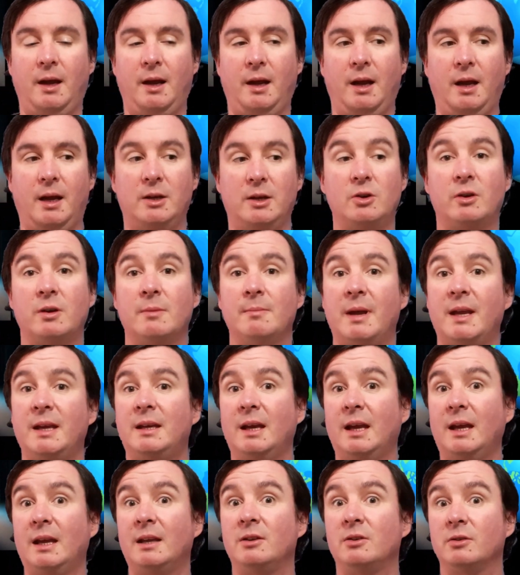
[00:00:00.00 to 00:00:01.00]
You can make it
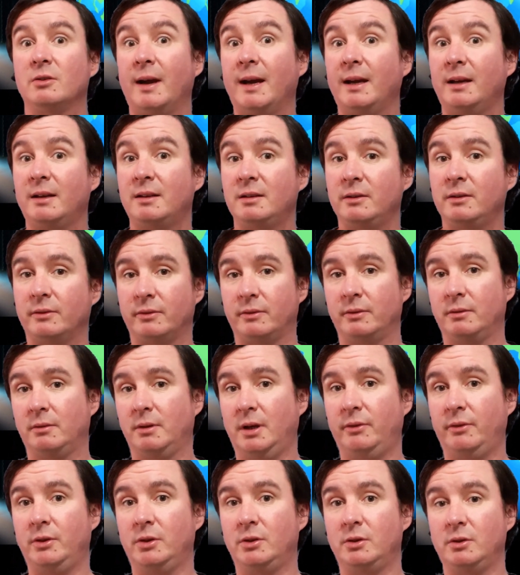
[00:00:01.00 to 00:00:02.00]
interactive
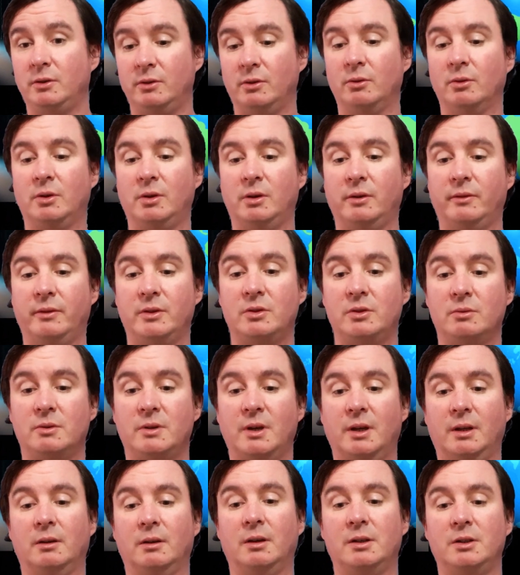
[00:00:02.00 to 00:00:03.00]
if you're using audiovisual
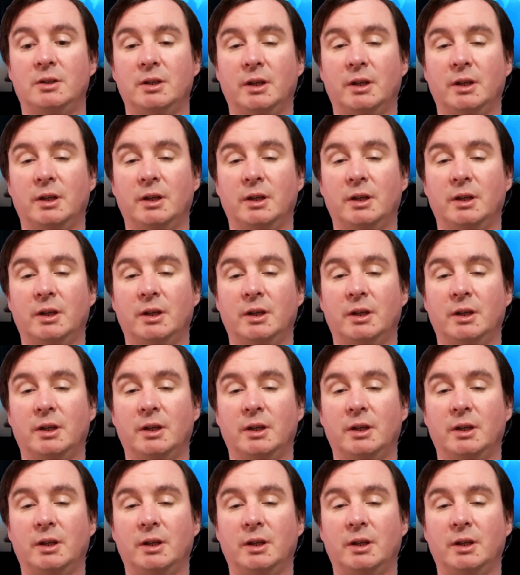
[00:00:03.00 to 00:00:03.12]
technology.